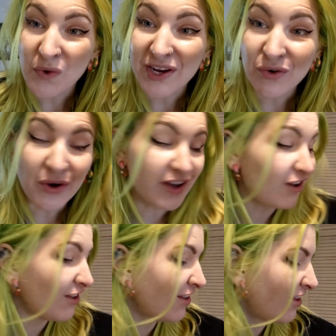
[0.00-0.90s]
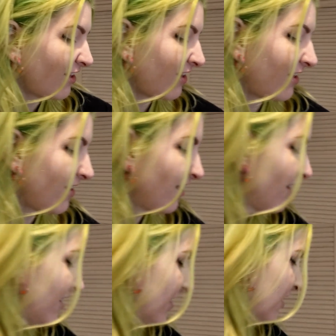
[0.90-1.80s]
wheat oil.
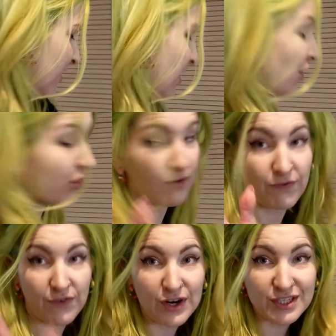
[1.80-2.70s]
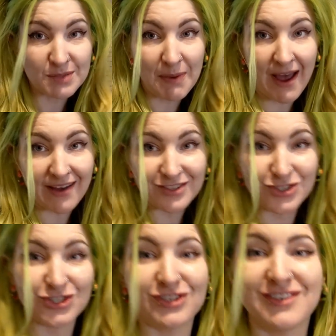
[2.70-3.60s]
The first
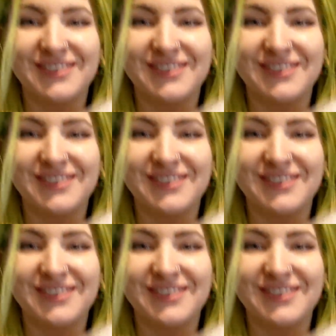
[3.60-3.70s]
batch.